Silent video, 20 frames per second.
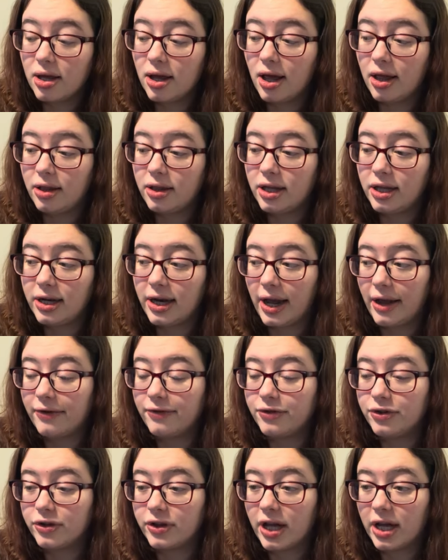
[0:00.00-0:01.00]
And then
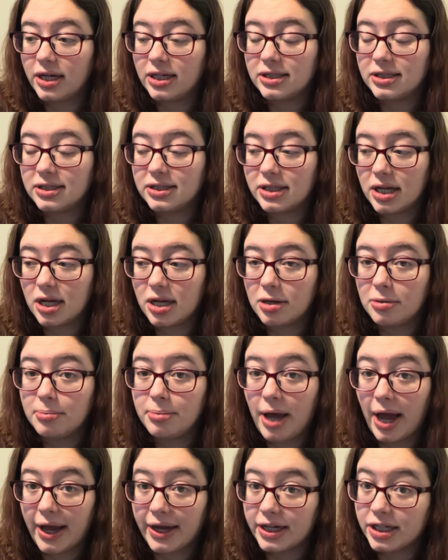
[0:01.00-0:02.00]
after that is done,
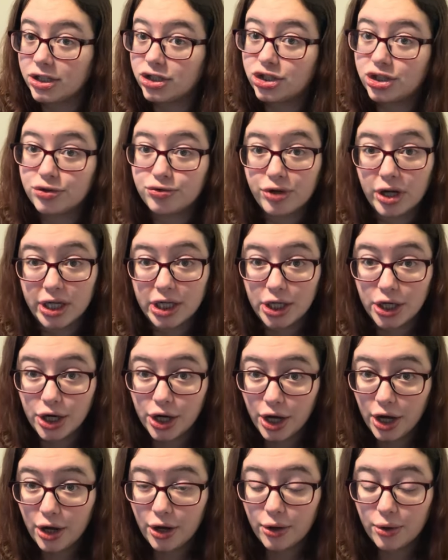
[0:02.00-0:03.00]
packaged, and ready to
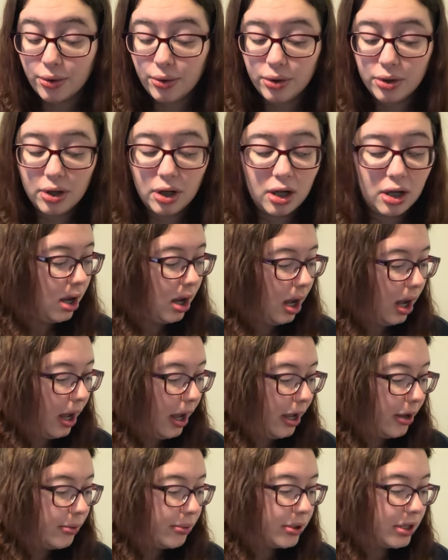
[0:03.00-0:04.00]
go,
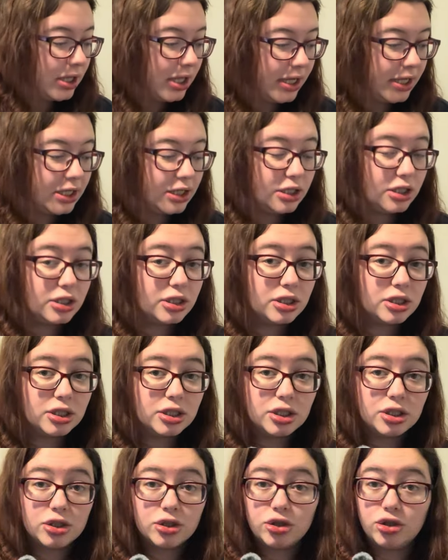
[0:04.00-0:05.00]
I would like
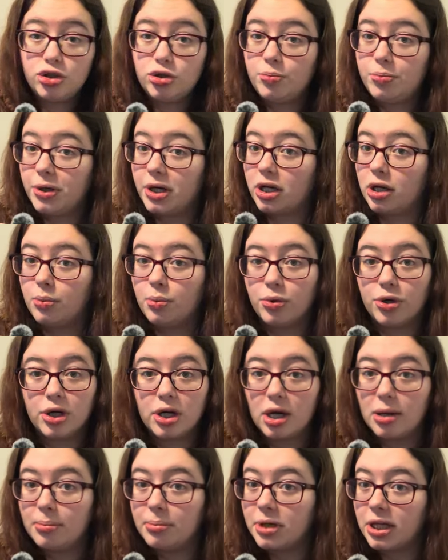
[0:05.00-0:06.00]
to pick up work
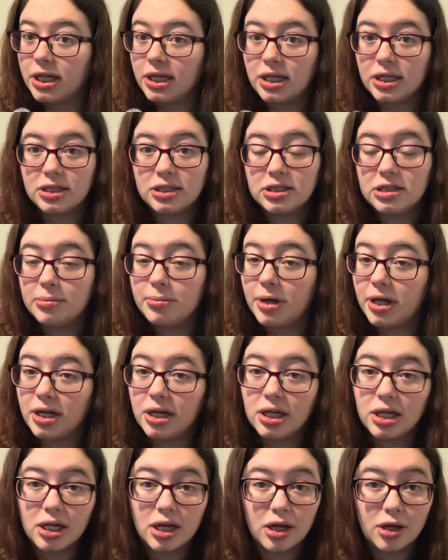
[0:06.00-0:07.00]
on blankets
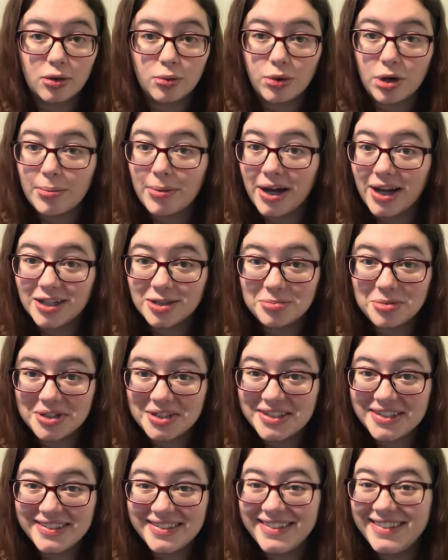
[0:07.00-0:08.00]
depending on where my husband
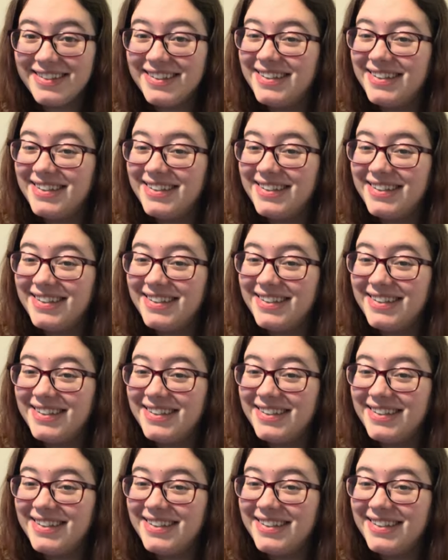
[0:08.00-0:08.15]
is.